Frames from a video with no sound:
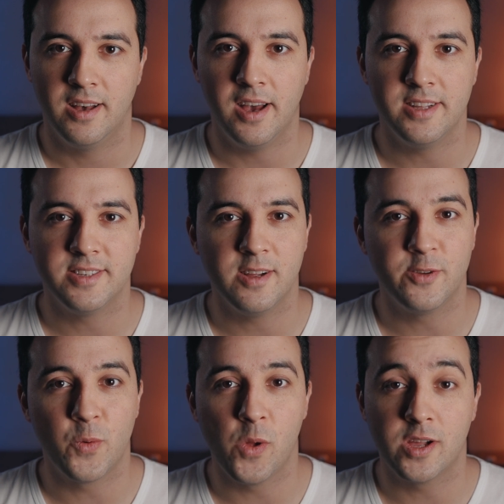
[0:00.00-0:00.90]
Hi, it's
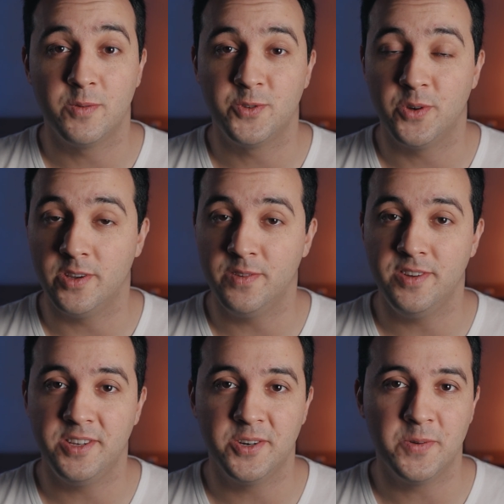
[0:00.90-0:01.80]
Elder, welcome to a new
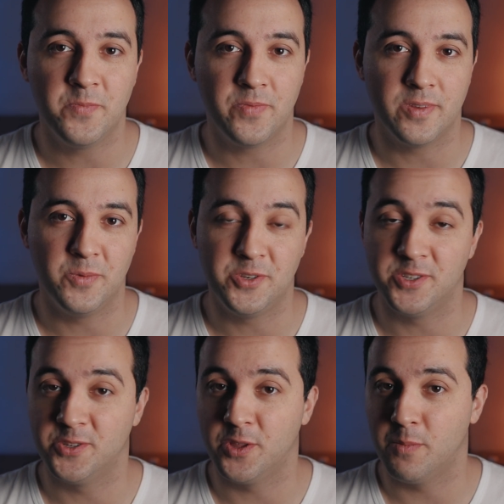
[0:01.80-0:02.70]
video, which
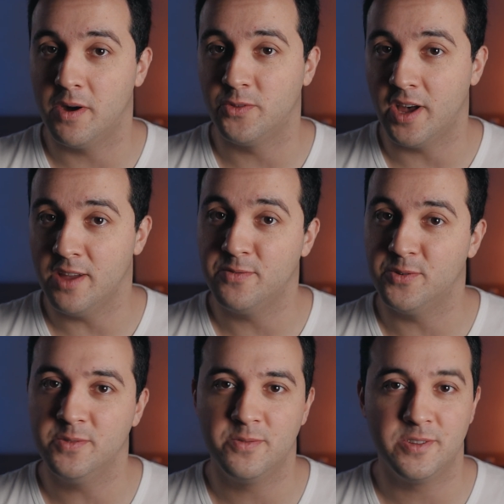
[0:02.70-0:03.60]
is not about
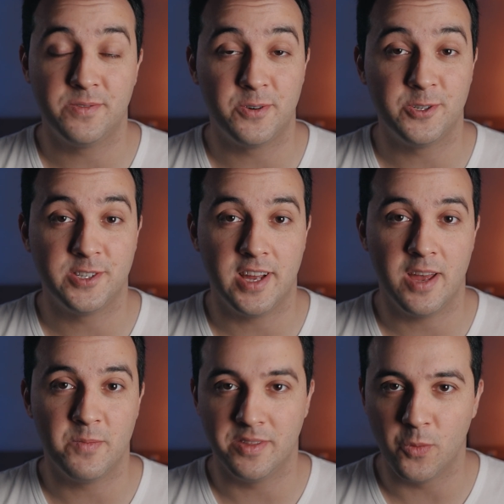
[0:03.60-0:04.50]
iPhone for the first
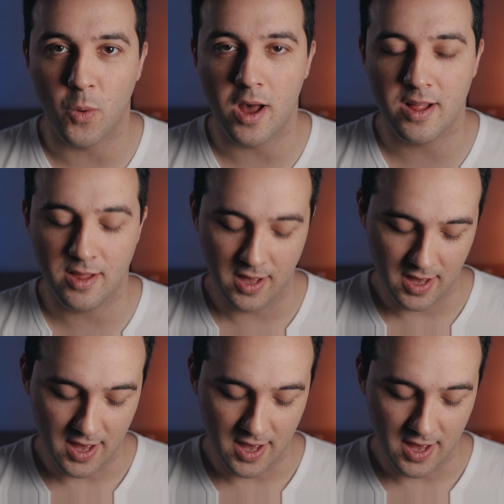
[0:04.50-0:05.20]
time in a while.